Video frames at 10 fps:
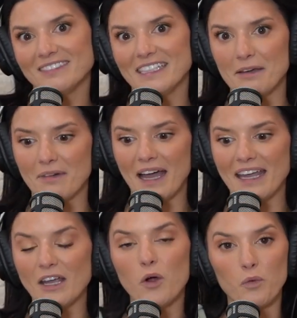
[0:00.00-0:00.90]
get
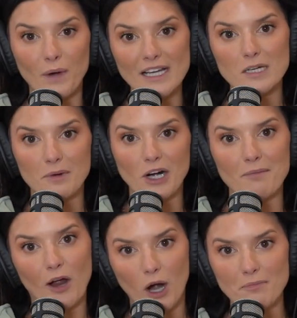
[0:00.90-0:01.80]
my razor burn and
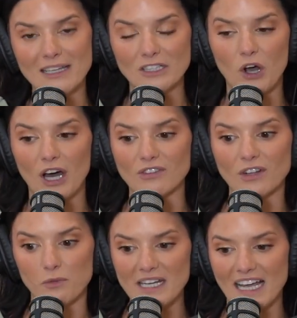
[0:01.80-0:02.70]
my armpits gone for
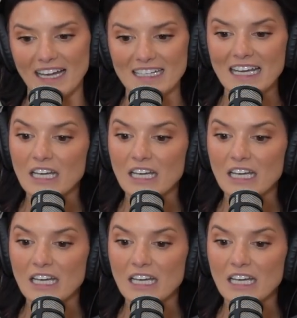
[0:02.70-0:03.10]
the weekend.